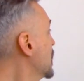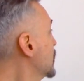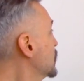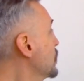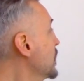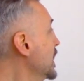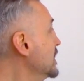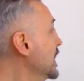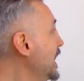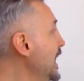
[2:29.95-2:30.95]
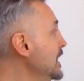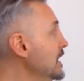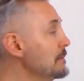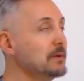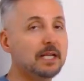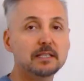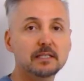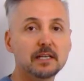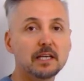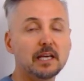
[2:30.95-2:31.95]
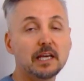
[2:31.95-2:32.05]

So indicating ability